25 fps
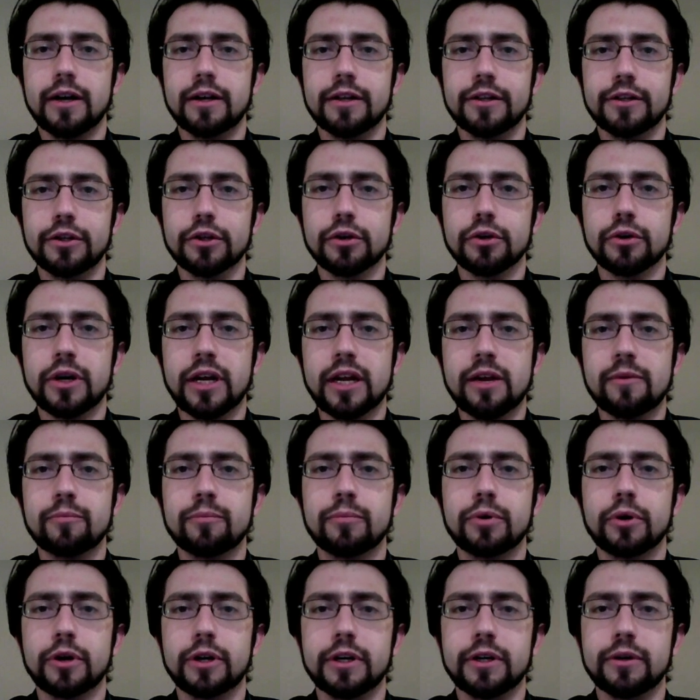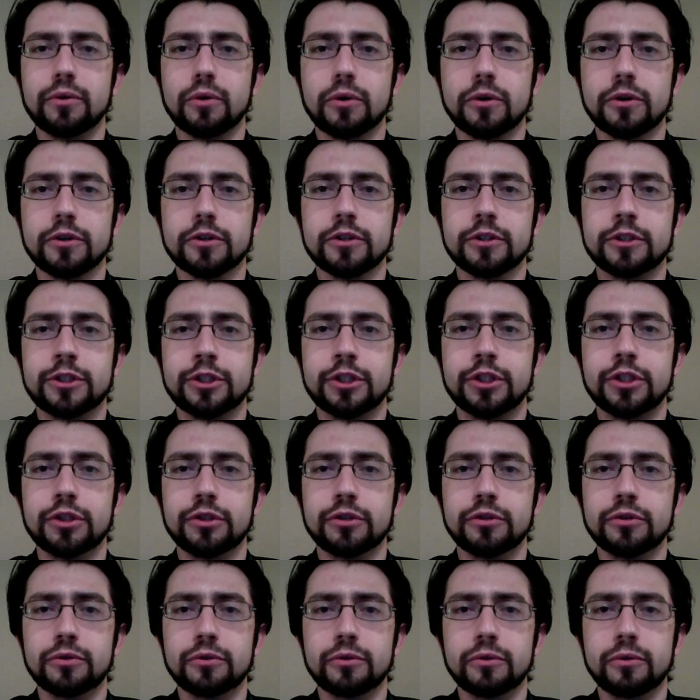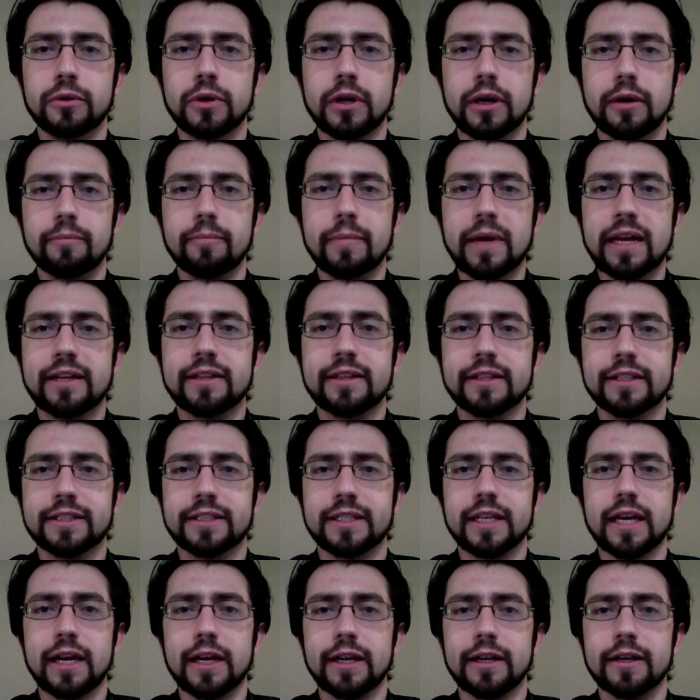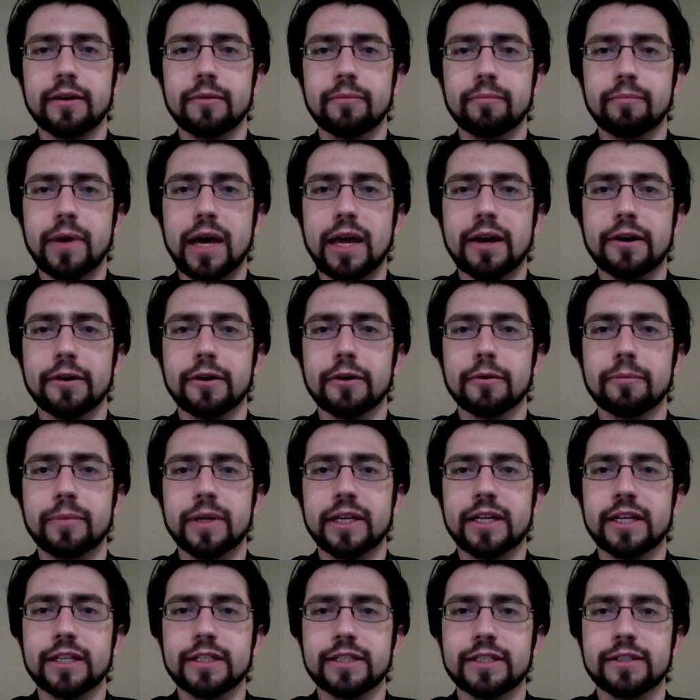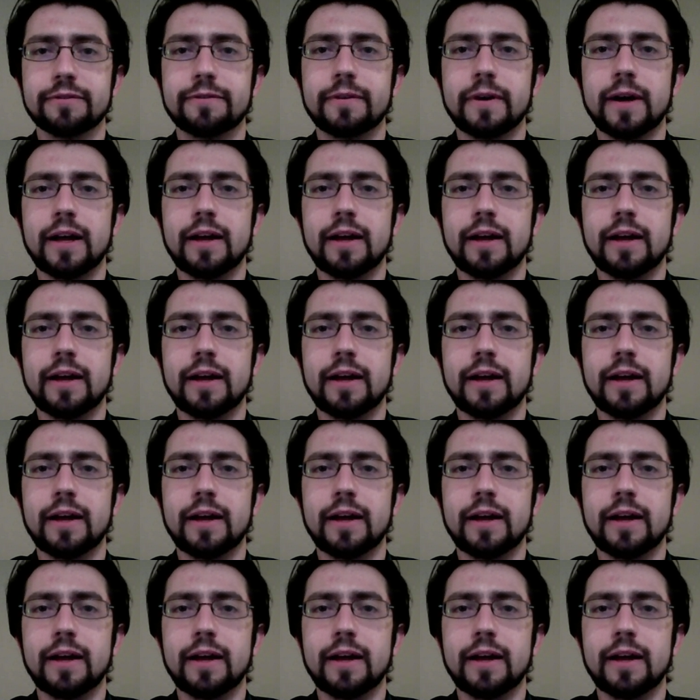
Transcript: your input in order to make the site better. Because